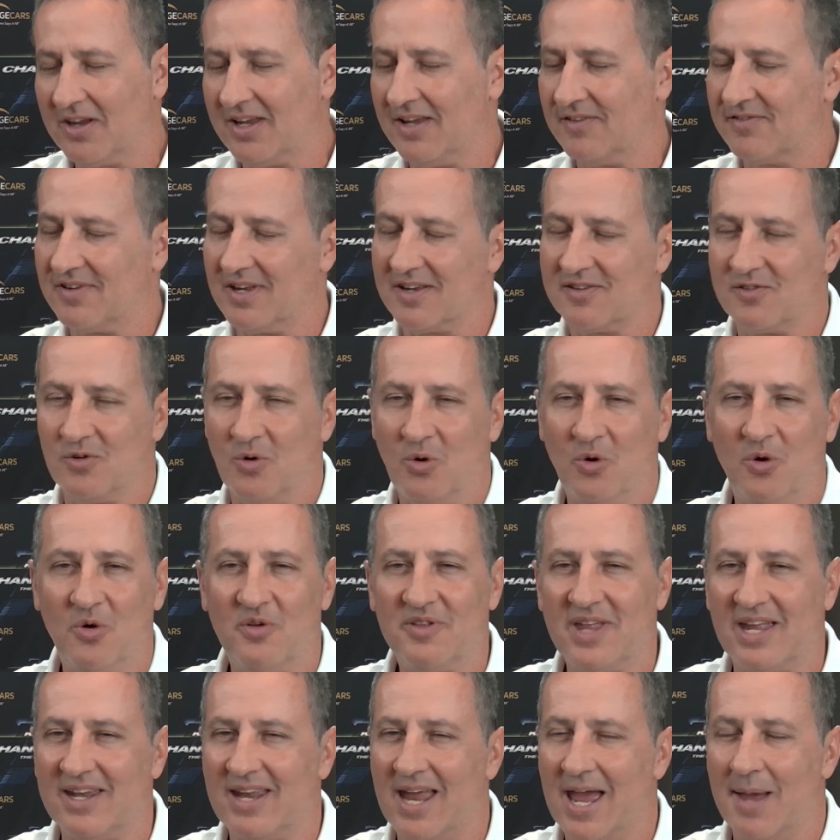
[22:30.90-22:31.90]
gives us all
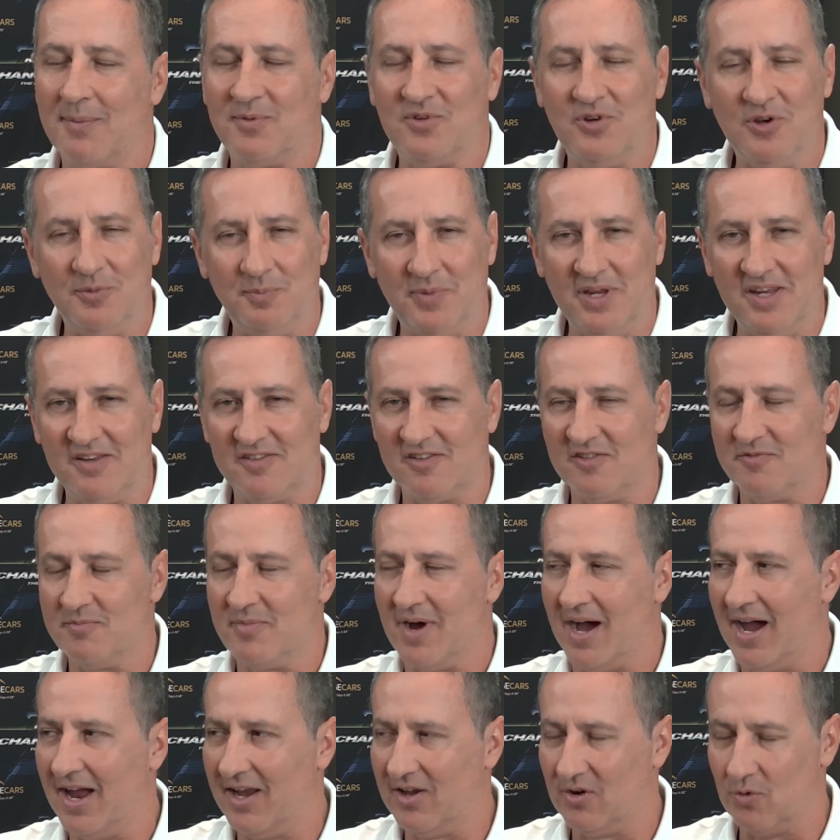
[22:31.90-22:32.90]
that absolute peace of
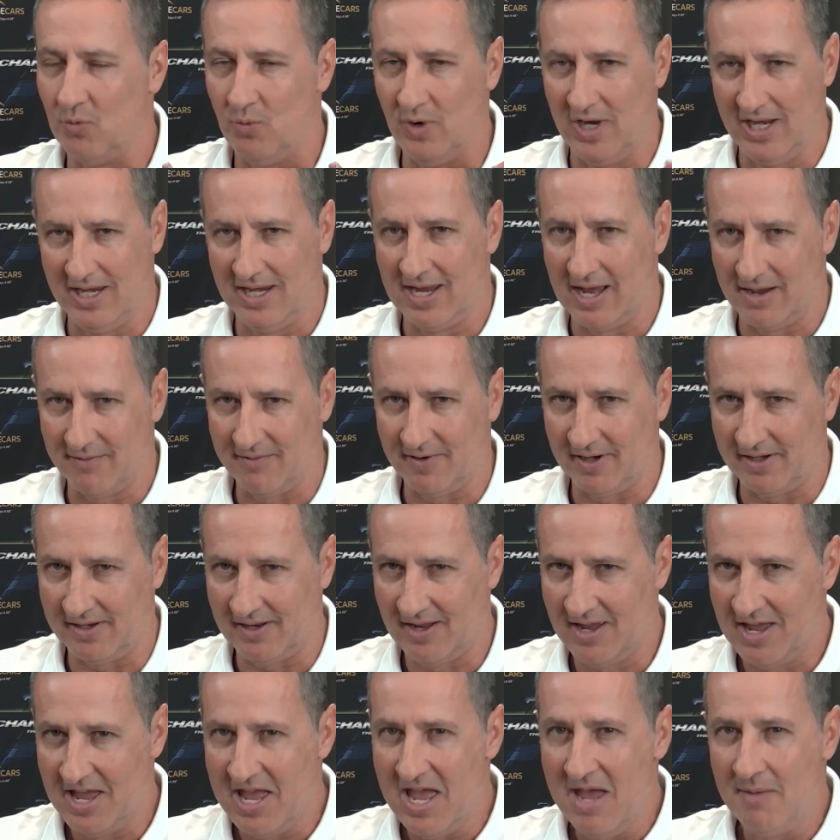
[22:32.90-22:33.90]
mind. We love it.
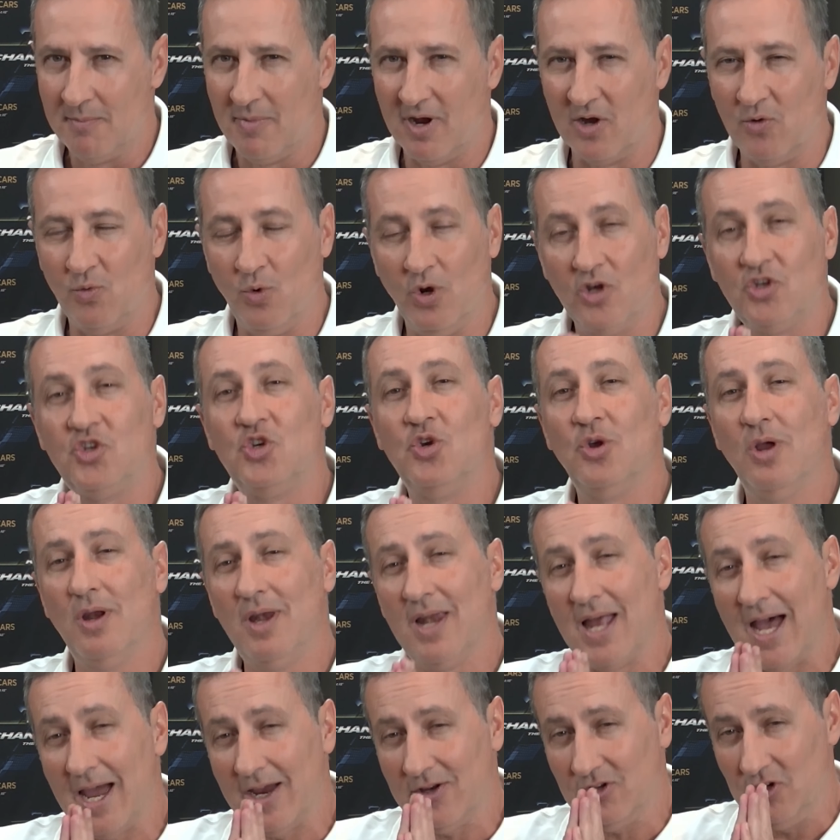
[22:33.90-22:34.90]
But would you
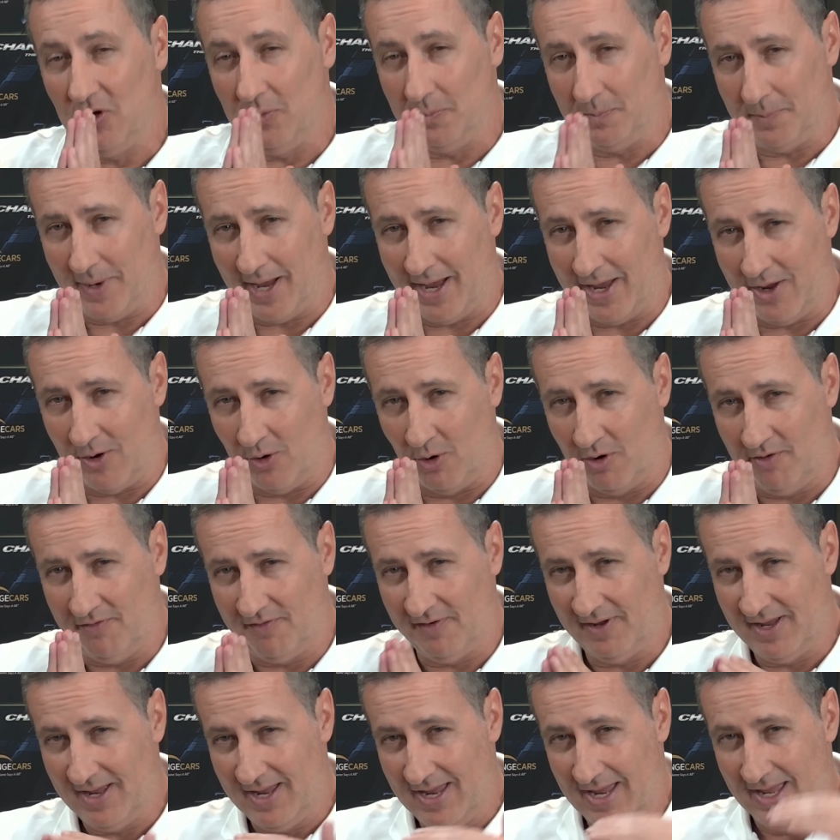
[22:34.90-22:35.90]
like to pay
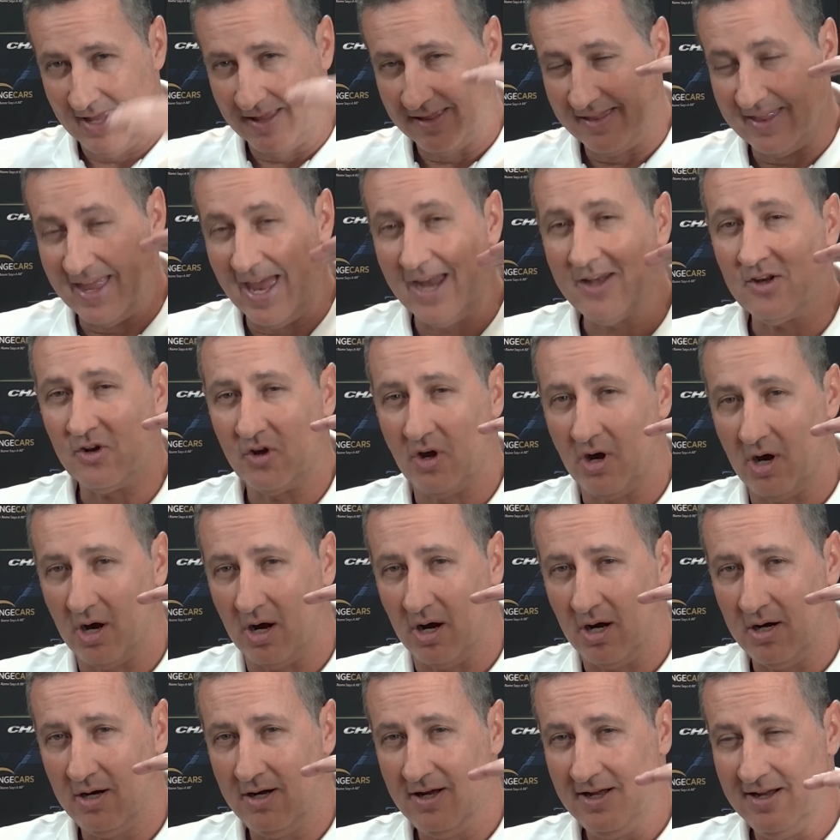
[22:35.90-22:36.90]
off that
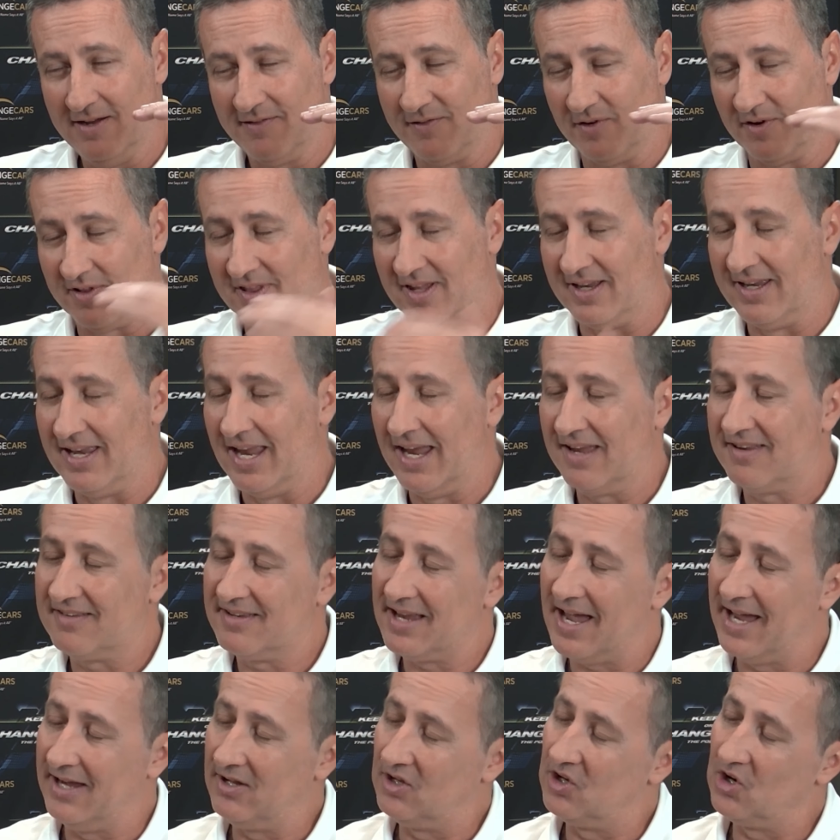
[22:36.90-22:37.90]
car for the next
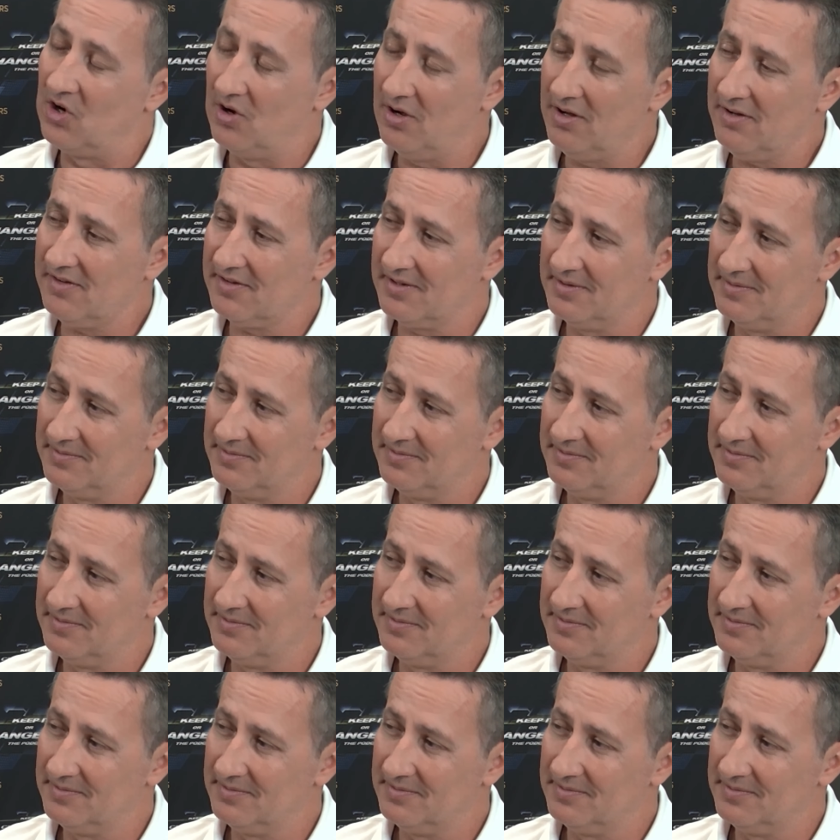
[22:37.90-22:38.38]
8 years?